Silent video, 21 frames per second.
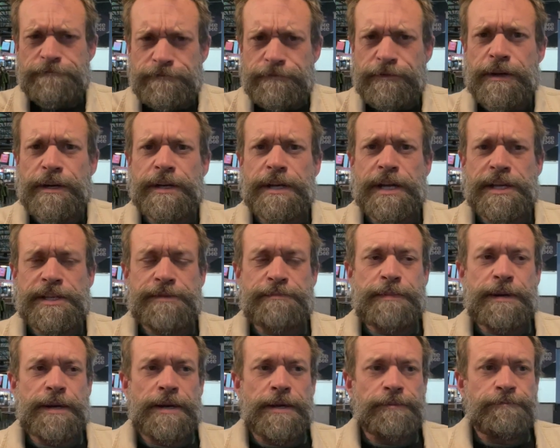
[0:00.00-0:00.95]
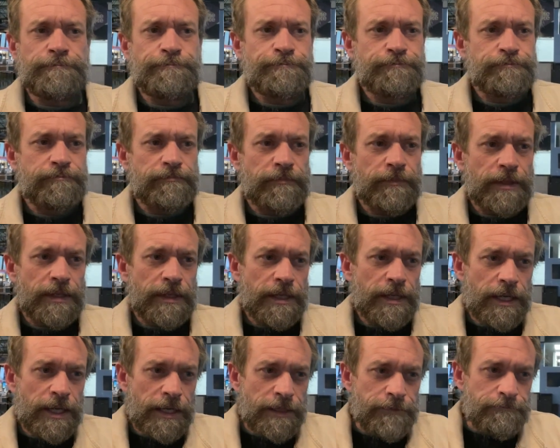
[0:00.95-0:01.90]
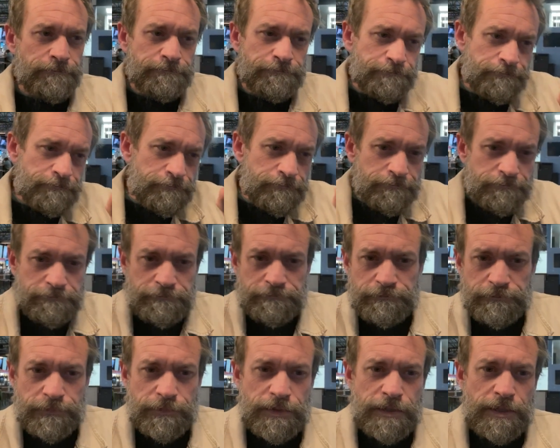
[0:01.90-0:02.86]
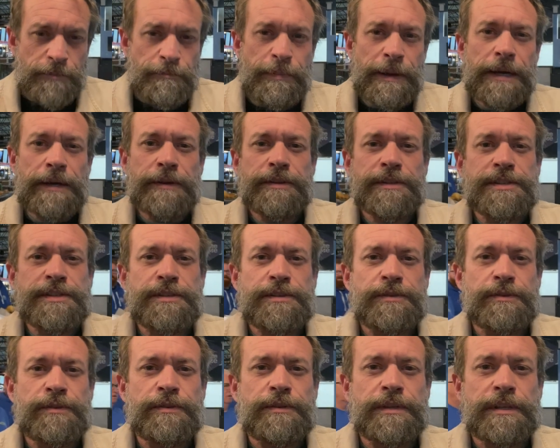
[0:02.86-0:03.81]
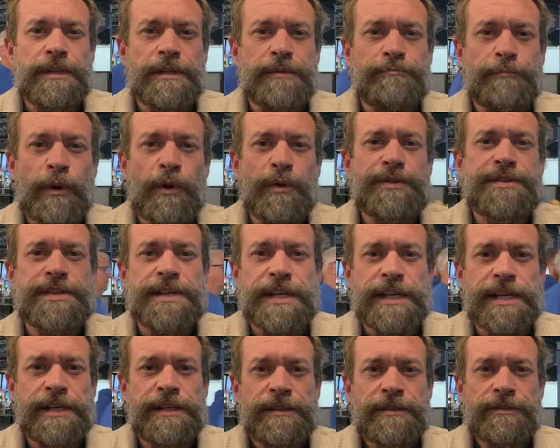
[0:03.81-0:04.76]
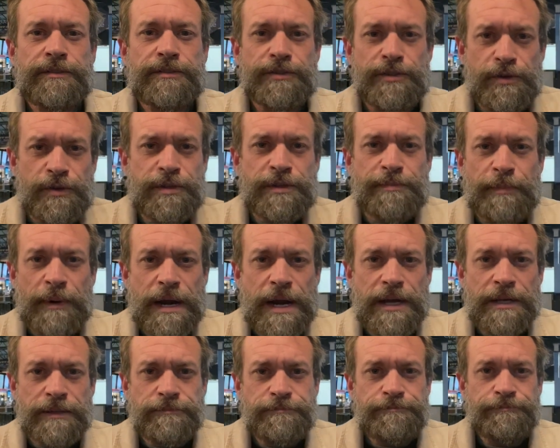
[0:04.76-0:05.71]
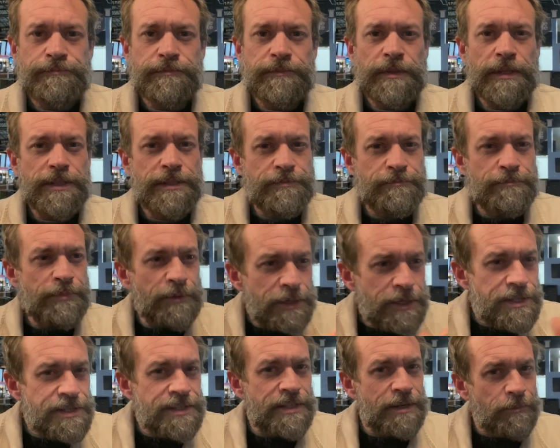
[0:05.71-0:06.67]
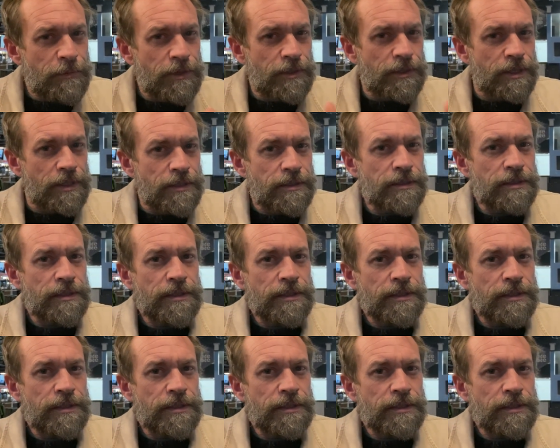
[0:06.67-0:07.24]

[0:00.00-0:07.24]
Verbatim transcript: Very nice beer. I compare this to the Bold City Duke's Brown. It's pretty similar.